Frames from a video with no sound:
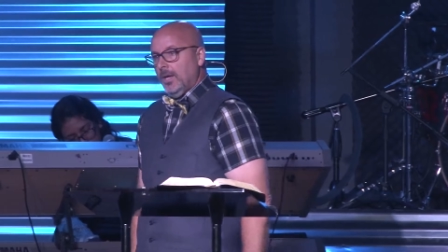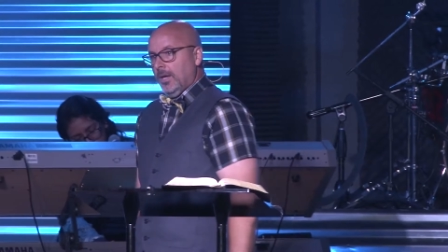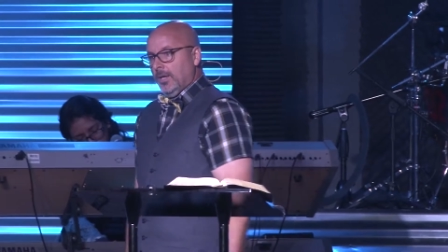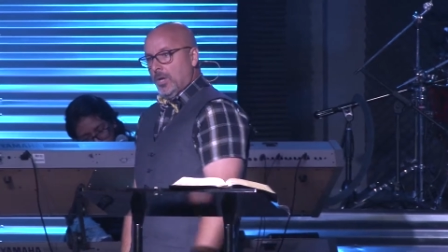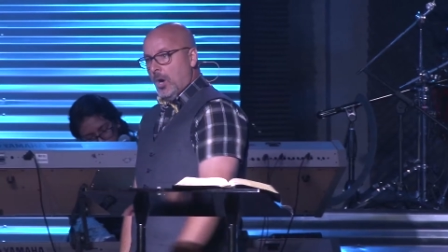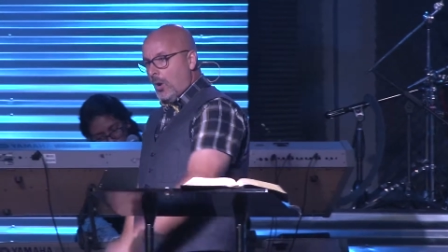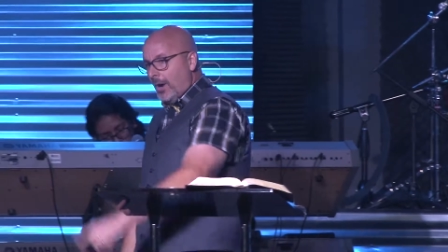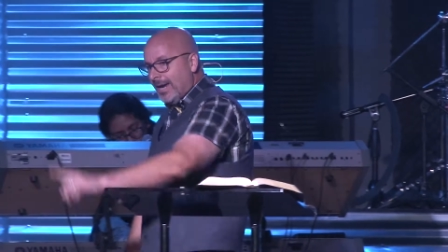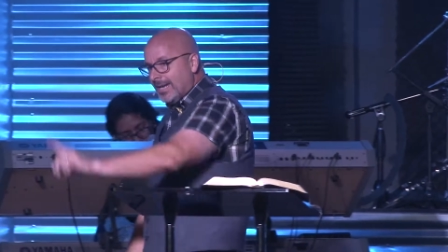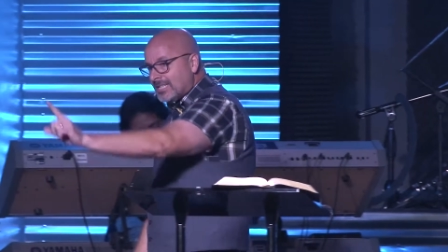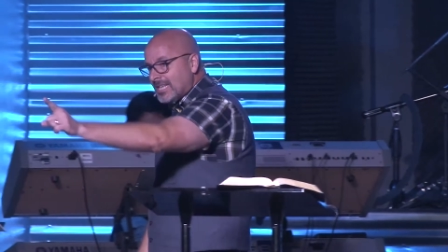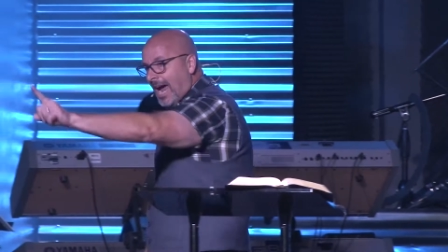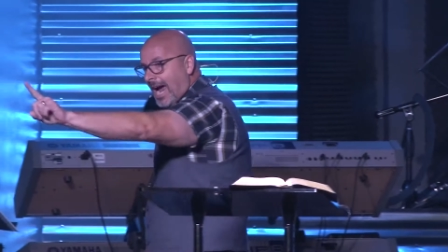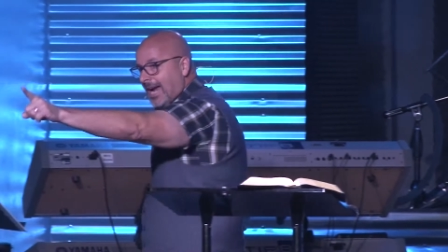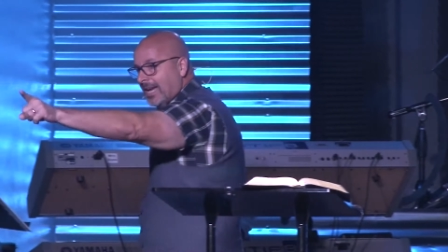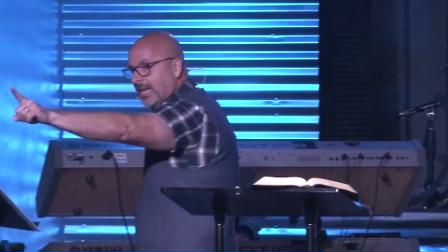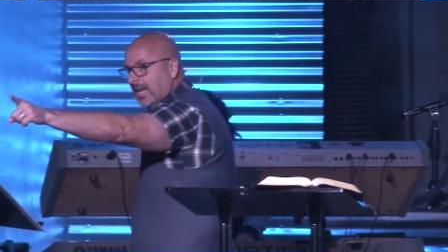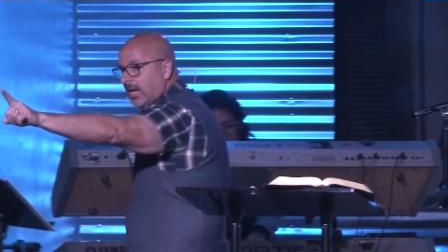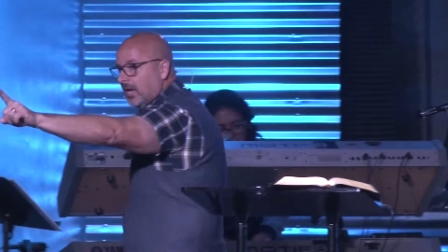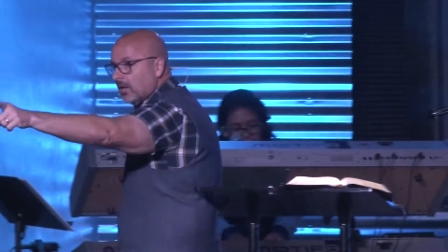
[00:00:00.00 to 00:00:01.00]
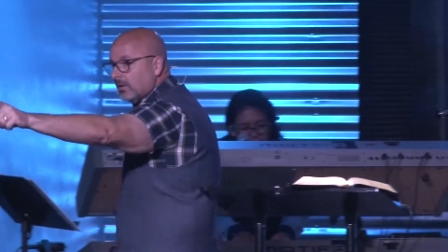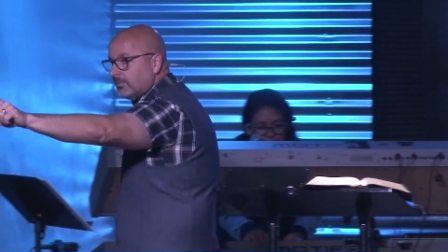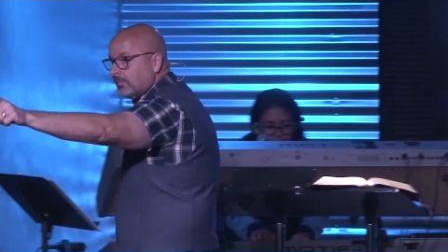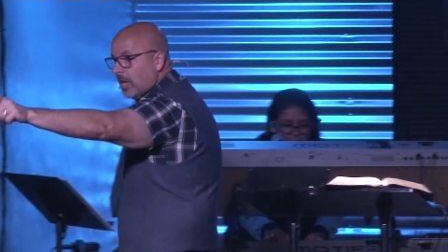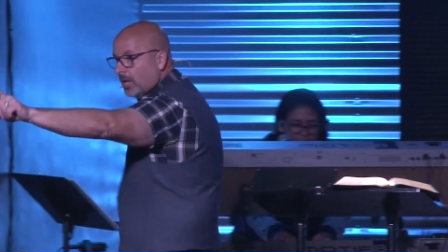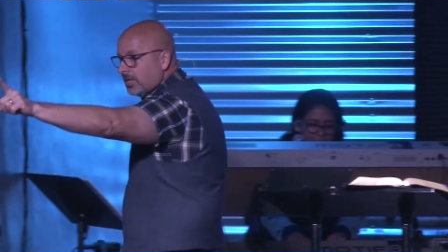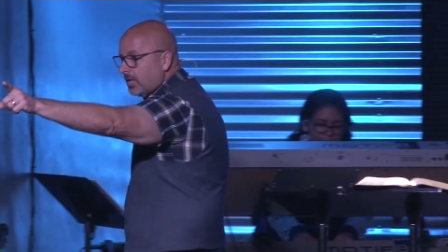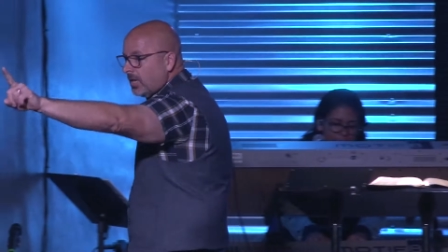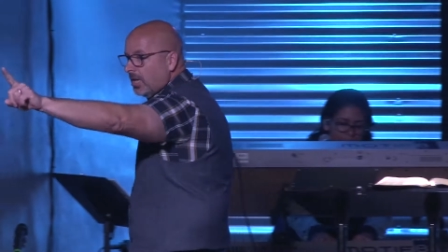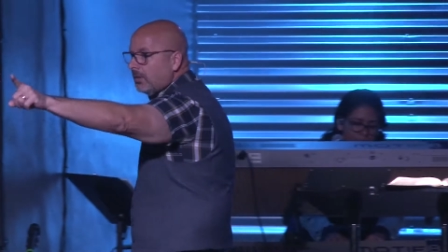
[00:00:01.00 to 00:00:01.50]
No anxiety here.
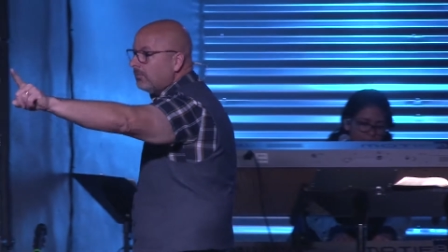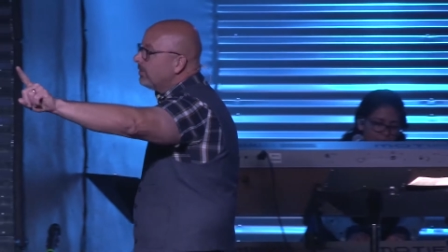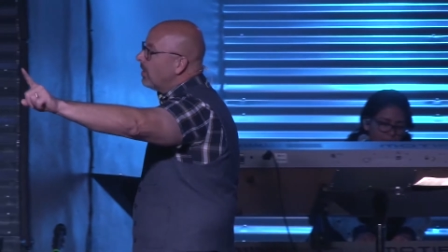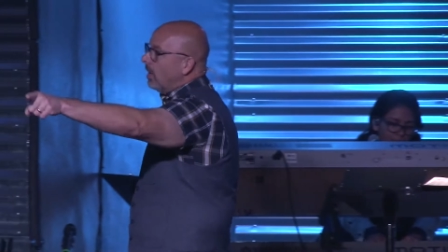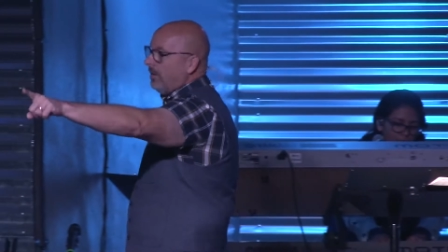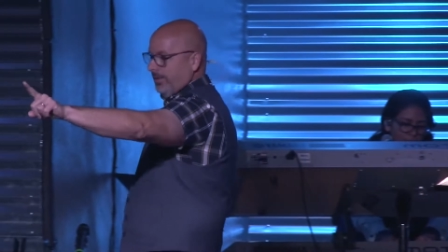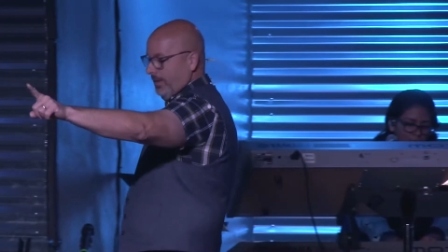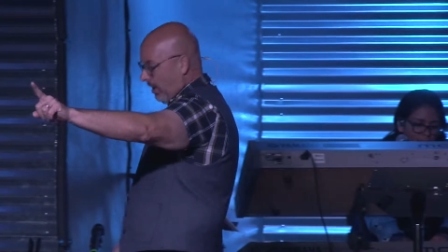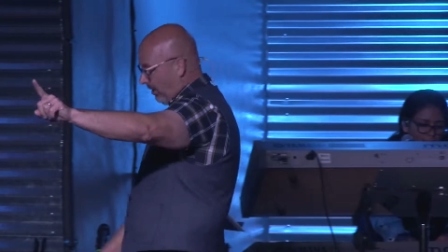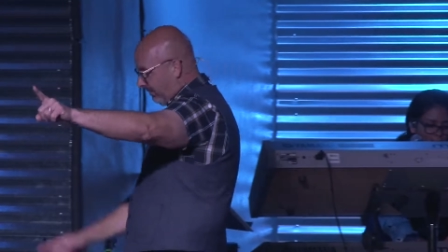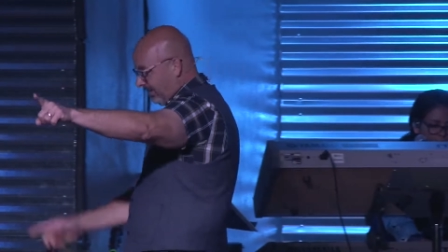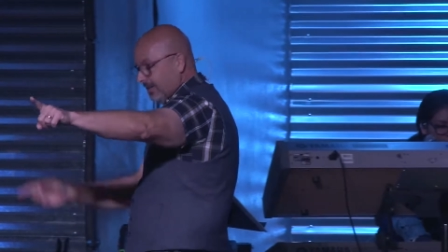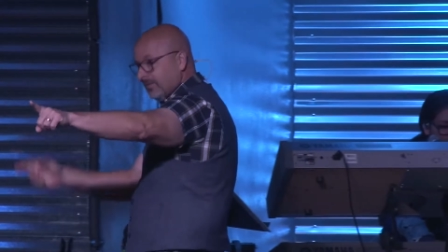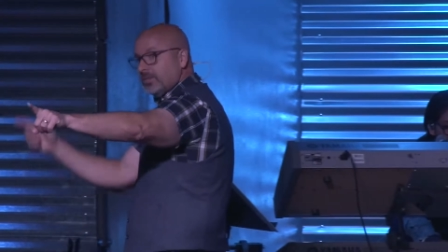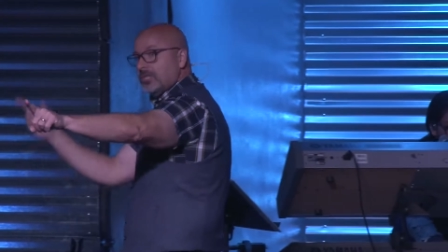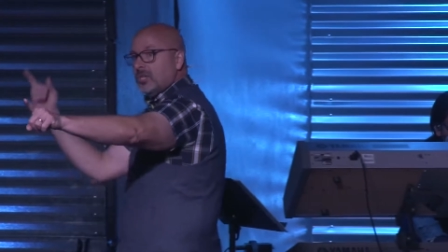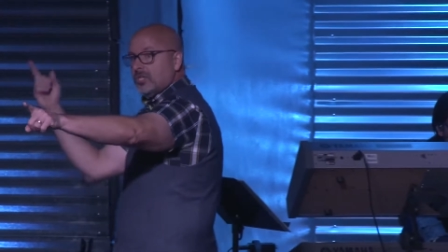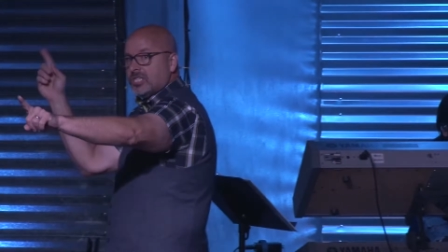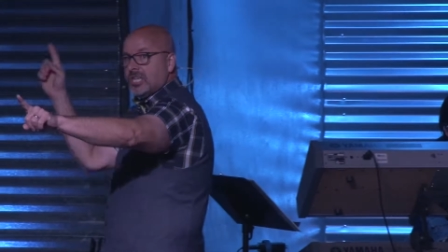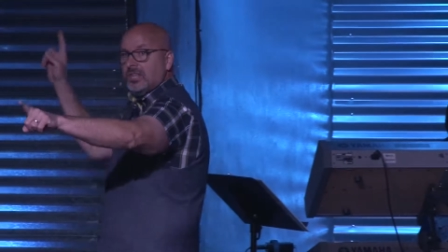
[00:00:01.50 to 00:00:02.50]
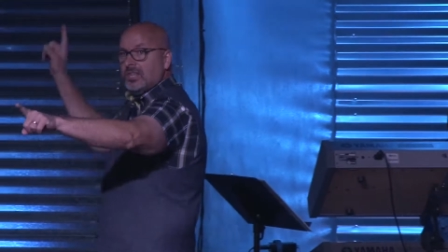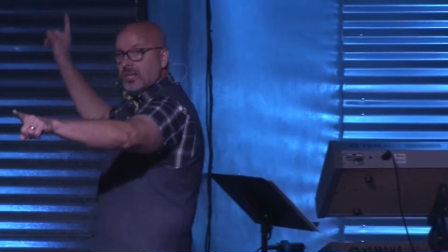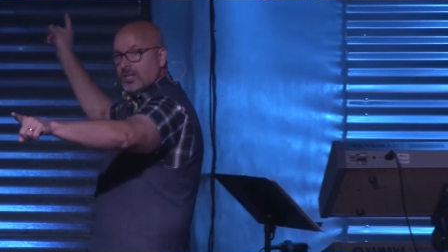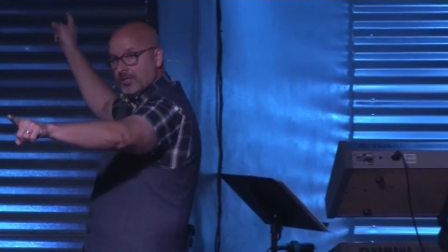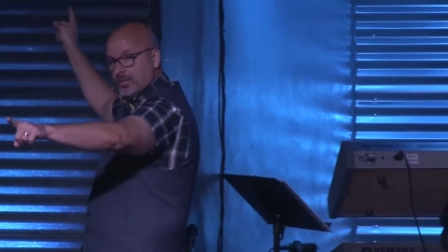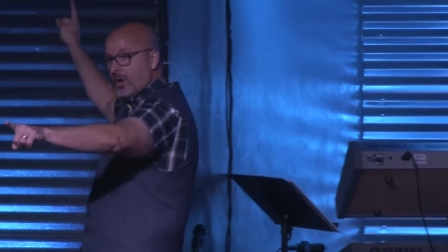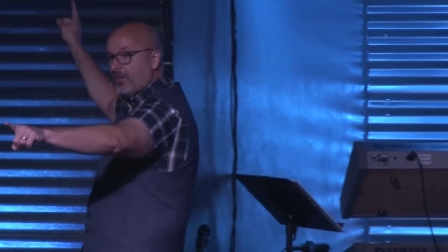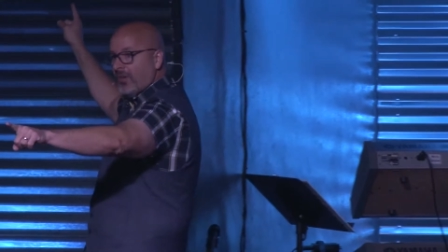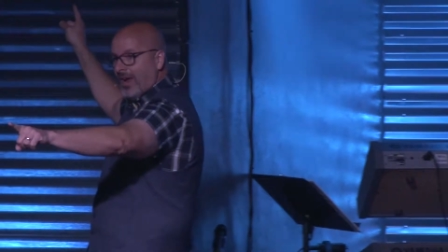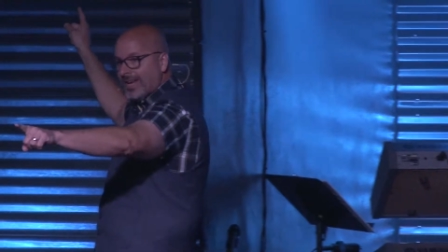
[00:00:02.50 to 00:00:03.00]
No, no, no, no, no. You see the
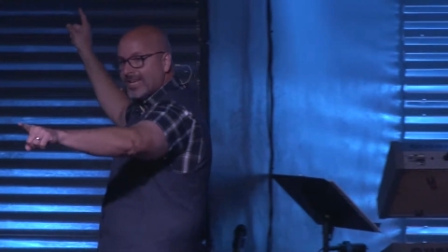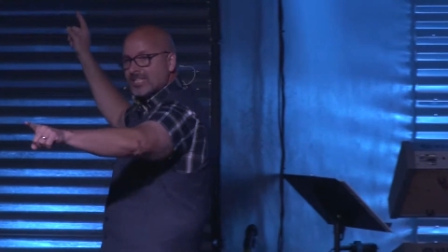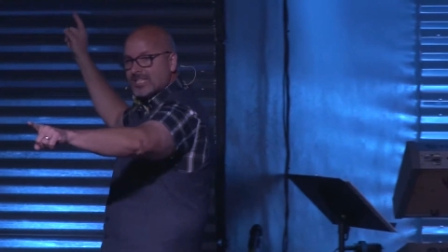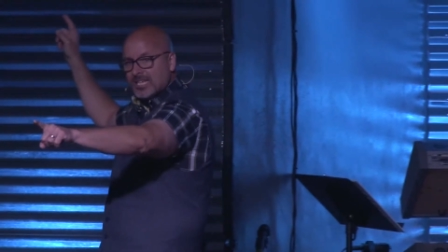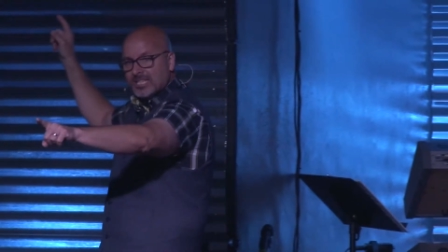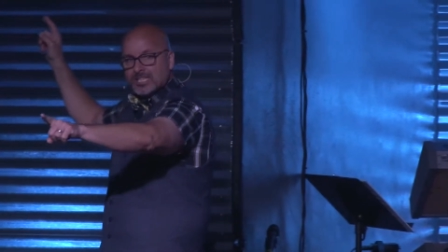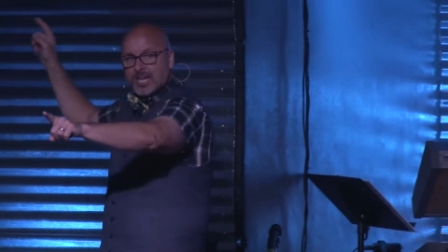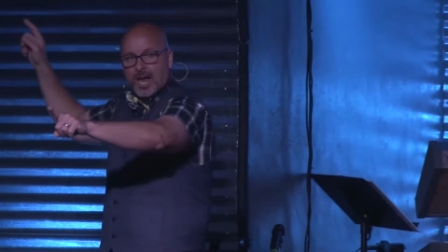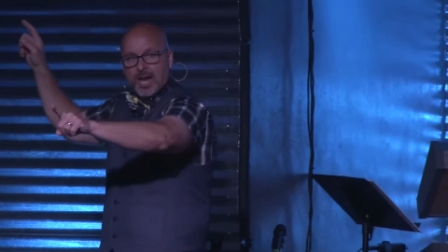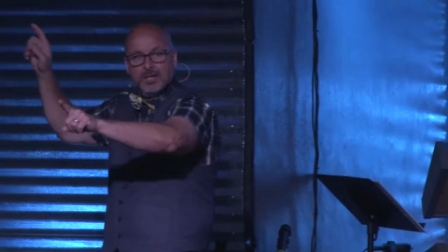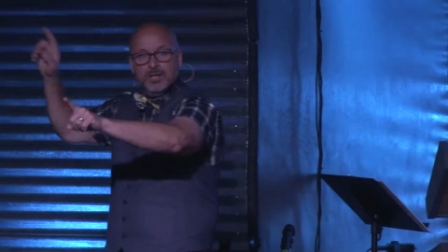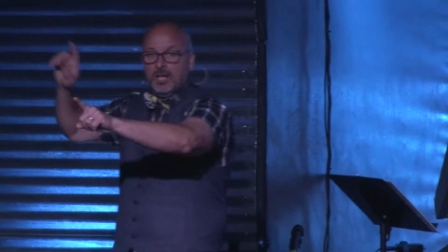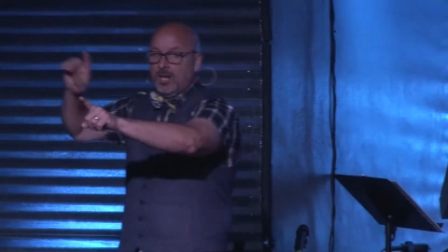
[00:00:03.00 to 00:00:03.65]
no vacancy sign?